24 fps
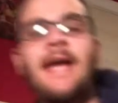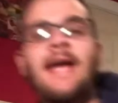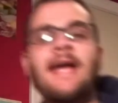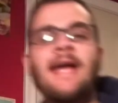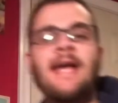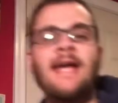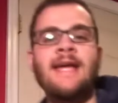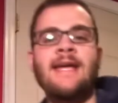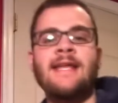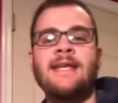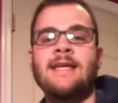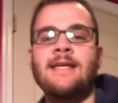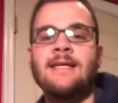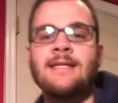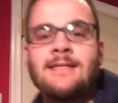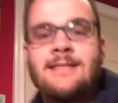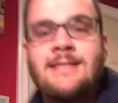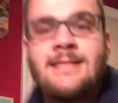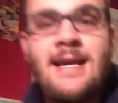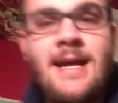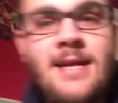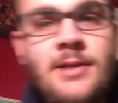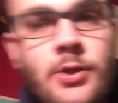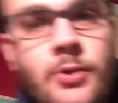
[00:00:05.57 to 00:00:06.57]
and
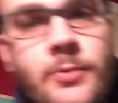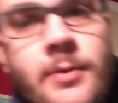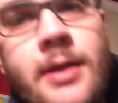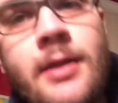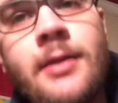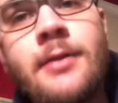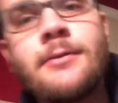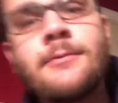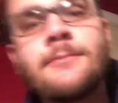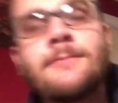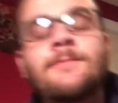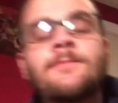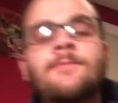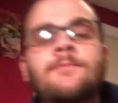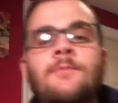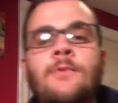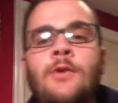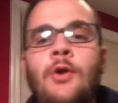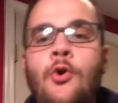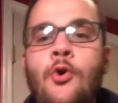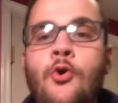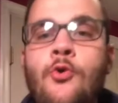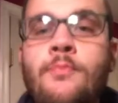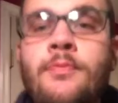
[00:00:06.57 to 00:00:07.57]
gentlemen,
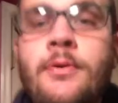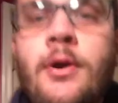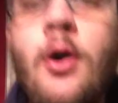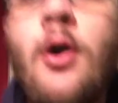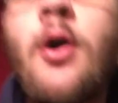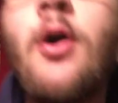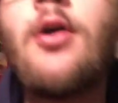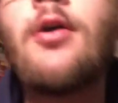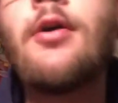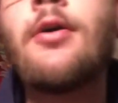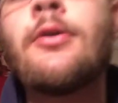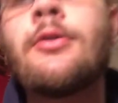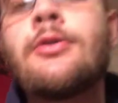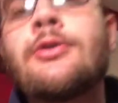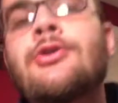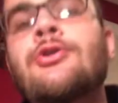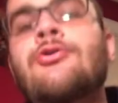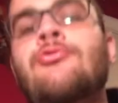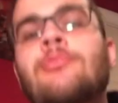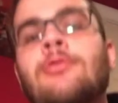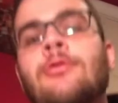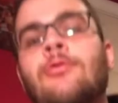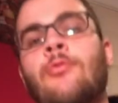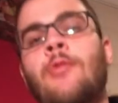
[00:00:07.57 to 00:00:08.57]
hope y'all are
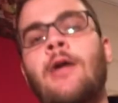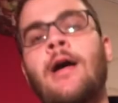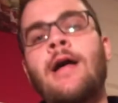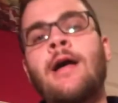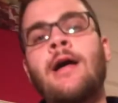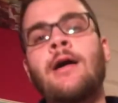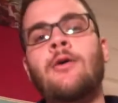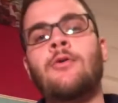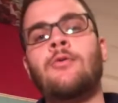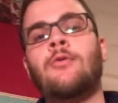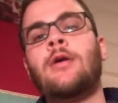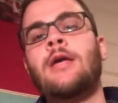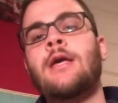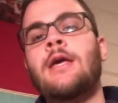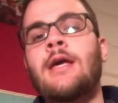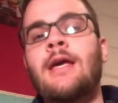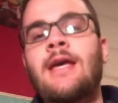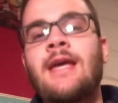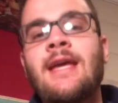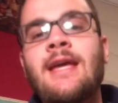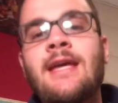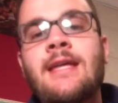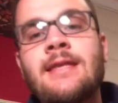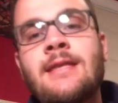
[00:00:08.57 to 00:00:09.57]
doing well
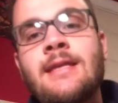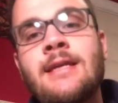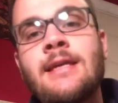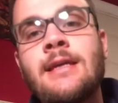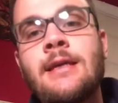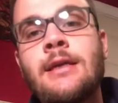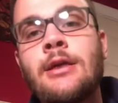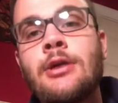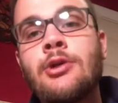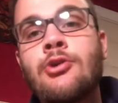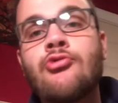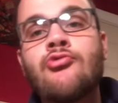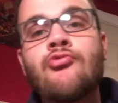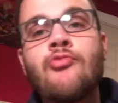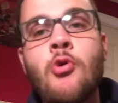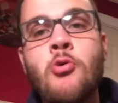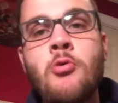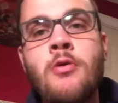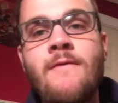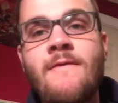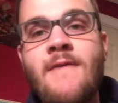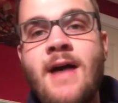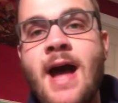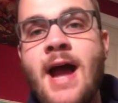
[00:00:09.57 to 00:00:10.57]
in the
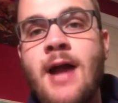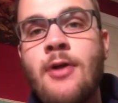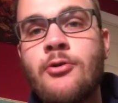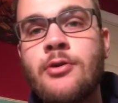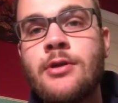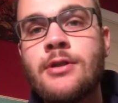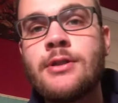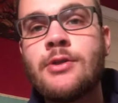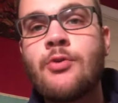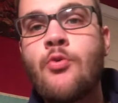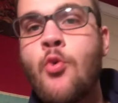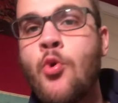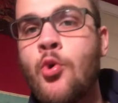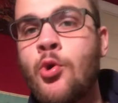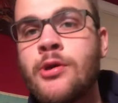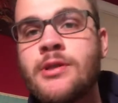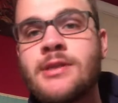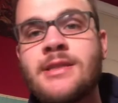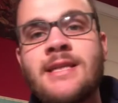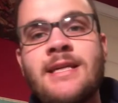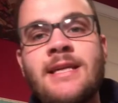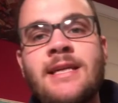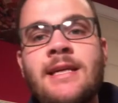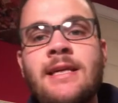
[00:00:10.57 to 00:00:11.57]
coronavirus
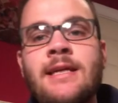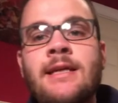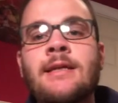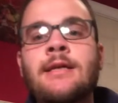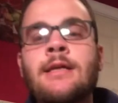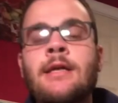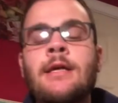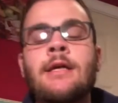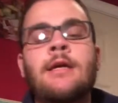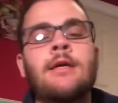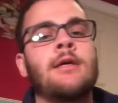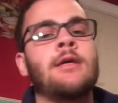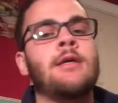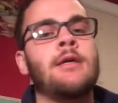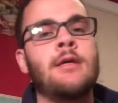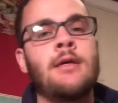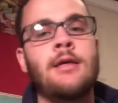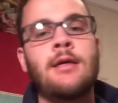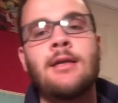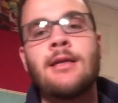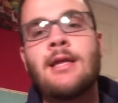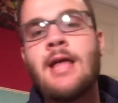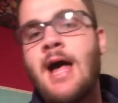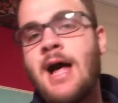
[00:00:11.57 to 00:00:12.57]
quarantine
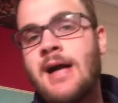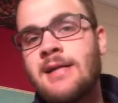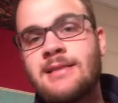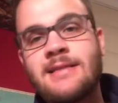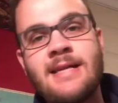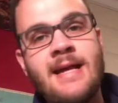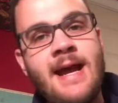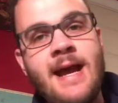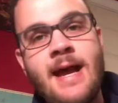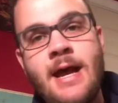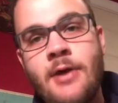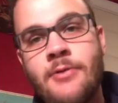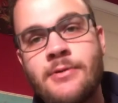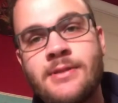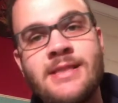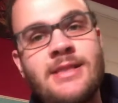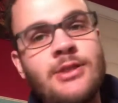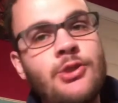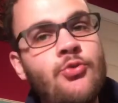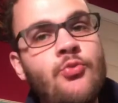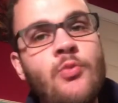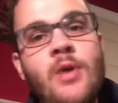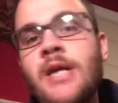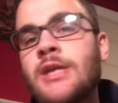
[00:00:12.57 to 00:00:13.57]
lockdown
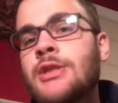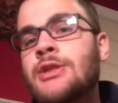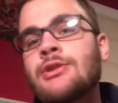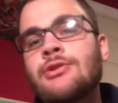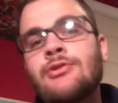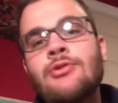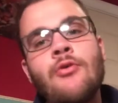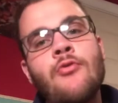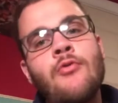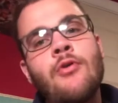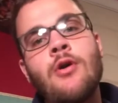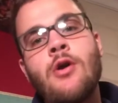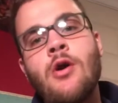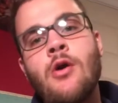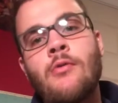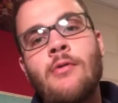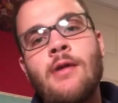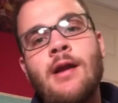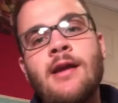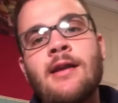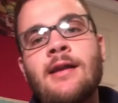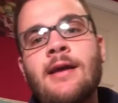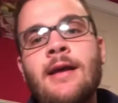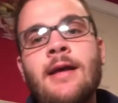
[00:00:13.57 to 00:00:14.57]
situation going on
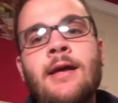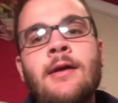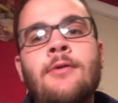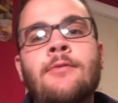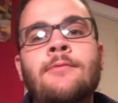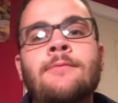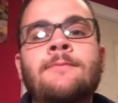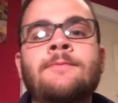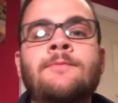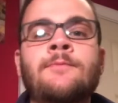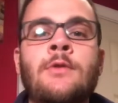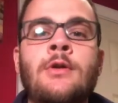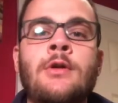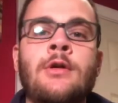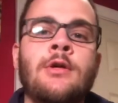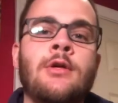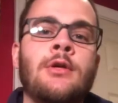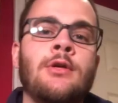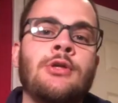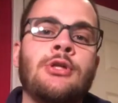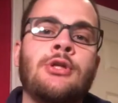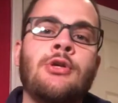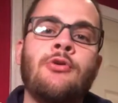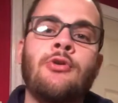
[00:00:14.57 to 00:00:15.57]
right now.
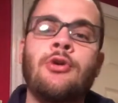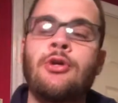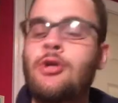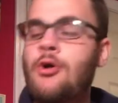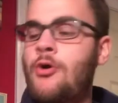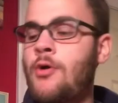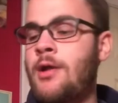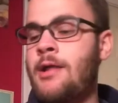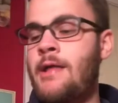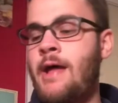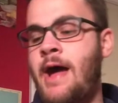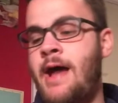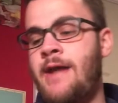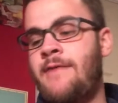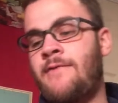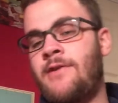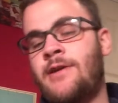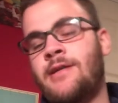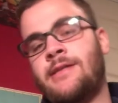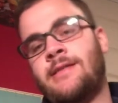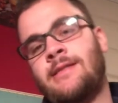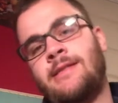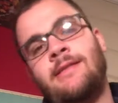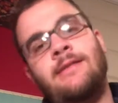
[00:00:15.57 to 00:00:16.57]
So, you know, a lot of
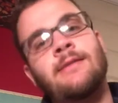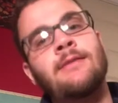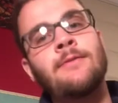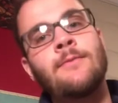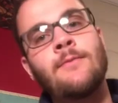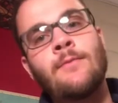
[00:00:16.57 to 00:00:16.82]
us,